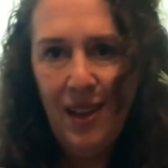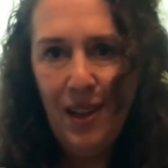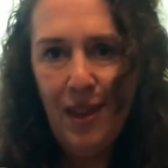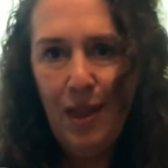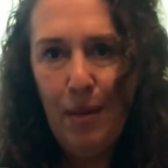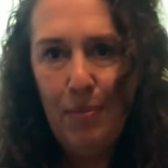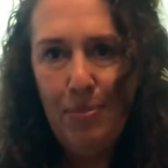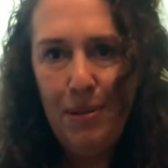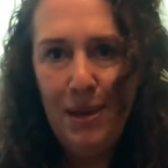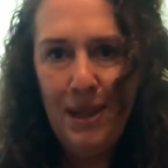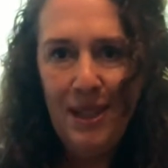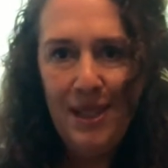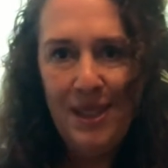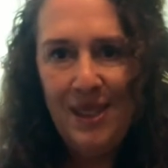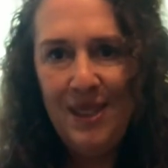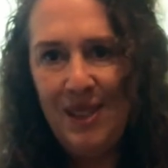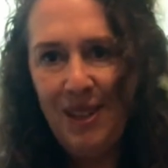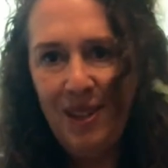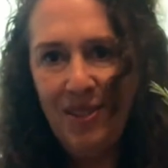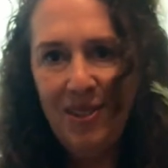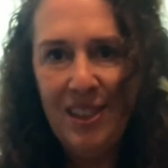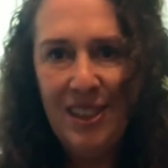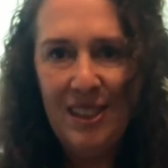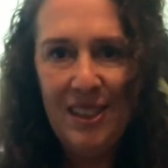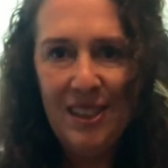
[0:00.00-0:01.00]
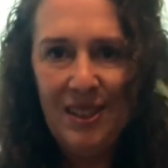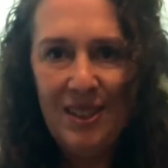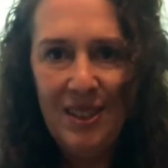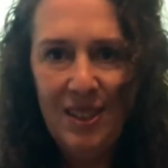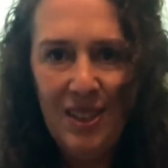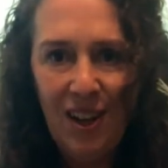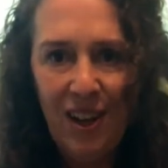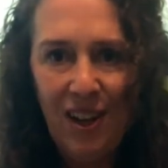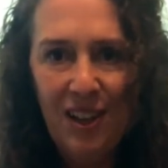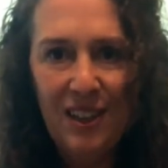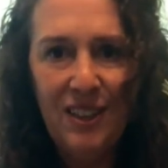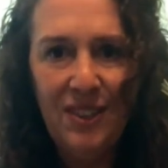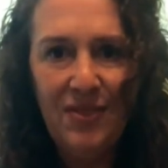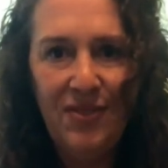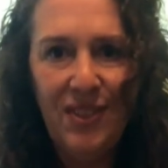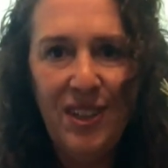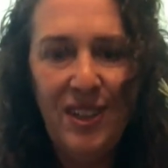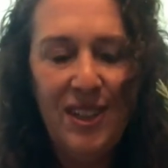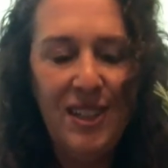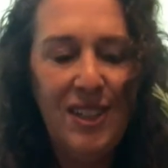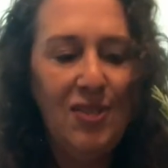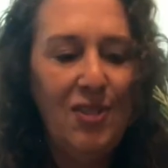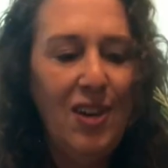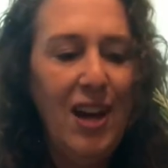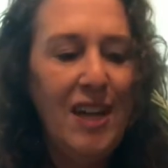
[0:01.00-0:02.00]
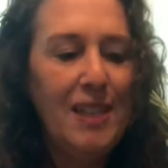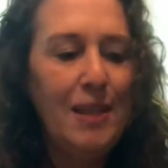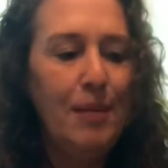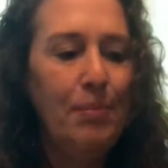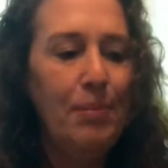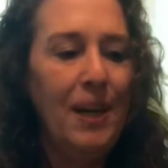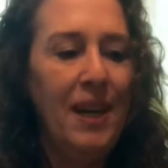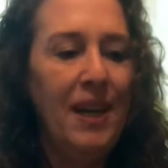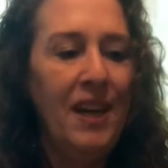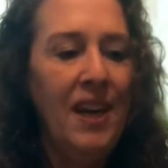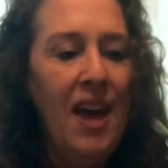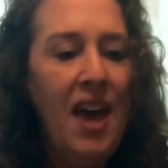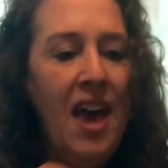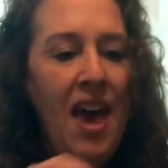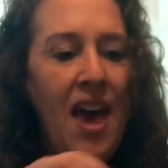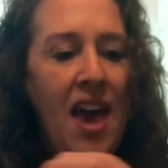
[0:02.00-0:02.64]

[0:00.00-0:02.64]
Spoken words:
the piece de resistance for this recipe.